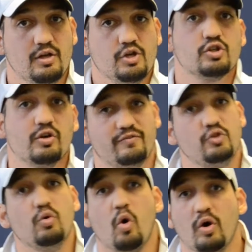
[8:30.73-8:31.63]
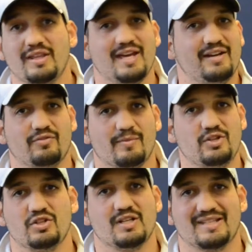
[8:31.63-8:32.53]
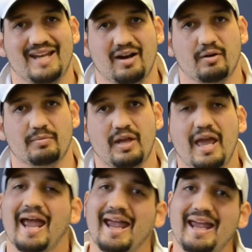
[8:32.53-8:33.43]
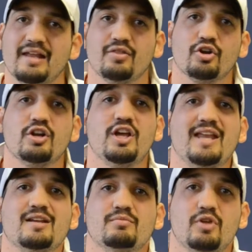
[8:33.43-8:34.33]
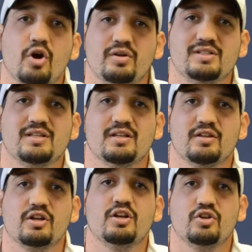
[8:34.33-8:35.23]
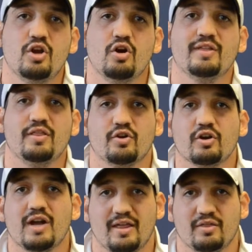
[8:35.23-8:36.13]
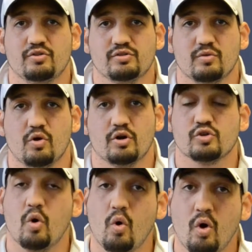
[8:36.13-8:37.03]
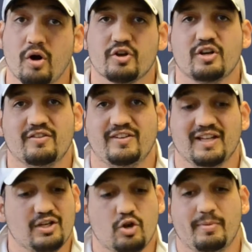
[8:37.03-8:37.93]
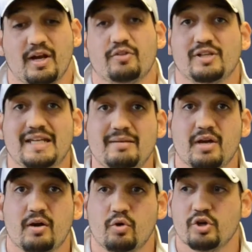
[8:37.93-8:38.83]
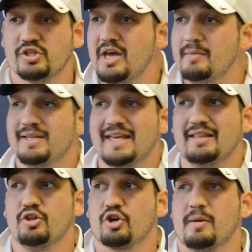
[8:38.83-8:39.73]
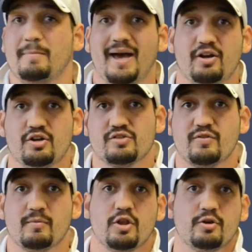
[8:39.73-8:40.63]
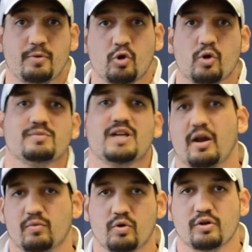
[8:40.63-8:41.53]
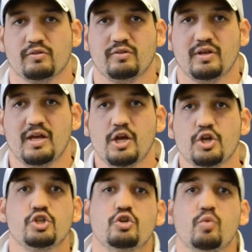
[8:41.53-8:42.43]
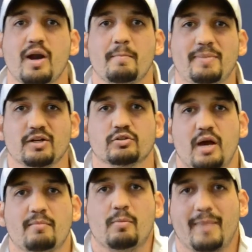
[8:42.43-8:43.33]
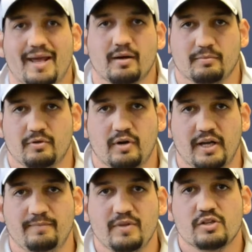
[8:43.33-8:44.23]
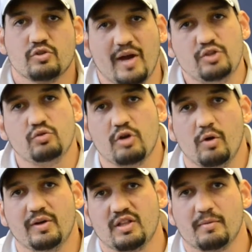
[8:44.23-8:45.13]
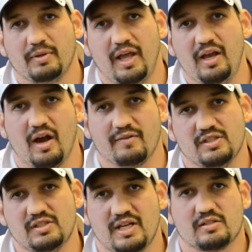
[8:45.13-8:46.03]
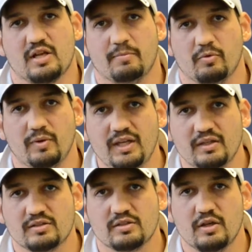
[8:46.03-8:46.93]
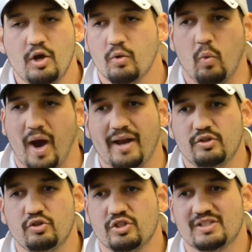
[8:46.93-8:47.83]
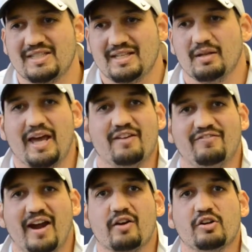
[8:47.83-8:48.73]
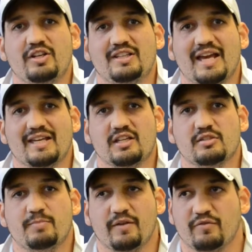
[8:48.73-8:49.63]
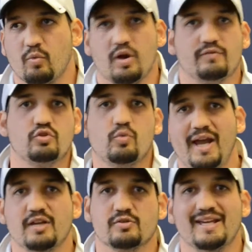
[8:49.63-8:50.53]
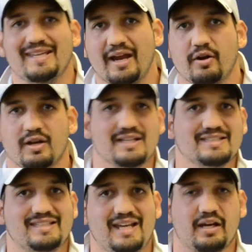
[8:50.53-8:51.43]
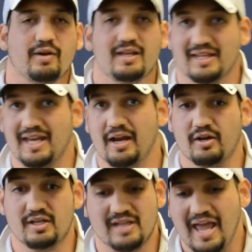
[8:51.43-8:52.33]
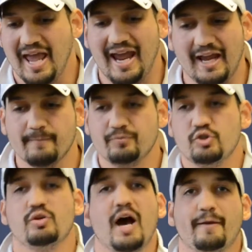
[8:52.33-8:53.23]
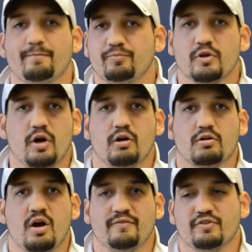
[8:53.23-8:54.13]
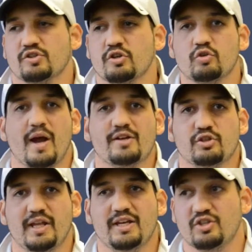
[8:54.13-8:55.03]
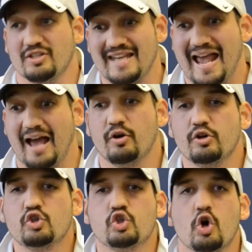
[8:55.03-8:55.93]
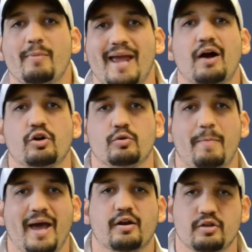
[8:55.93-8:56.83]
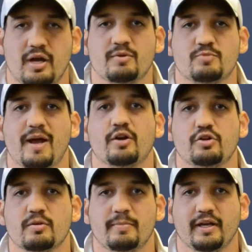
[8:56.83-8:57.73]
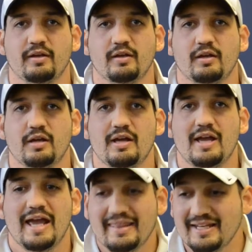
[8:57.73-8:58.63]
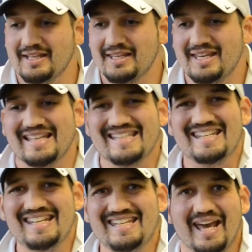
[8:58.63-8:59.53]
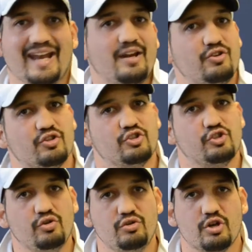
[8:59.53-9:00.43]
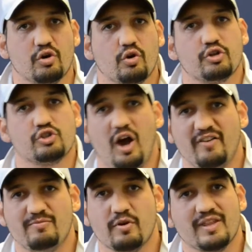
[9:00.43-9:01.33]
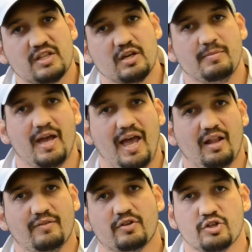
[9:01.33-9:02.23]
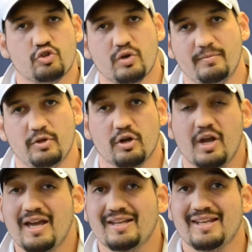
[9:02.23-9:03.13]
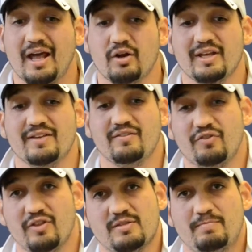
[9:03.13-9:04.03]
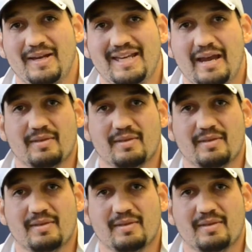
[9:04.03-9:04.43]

So if you hoarding that information doesn't help. And they're going to end up they're going to know that they got those awards, or they're going to feel like nobody on their team got awards, but yet their competitors from other programs got awards. You want to build on momentum, right? So as you go into the playoffs these next couple weeks, why don't you just light a fire underneath that kid's butt from one of two ways, right? Carrot and stick, right? The carrot is, hey, you got all conference, congratulations. Now show me how much better you could be. And then to the kid that didn't get it, who's a junior or a sophomore that's going to be a hell of a contributor, not only for this big game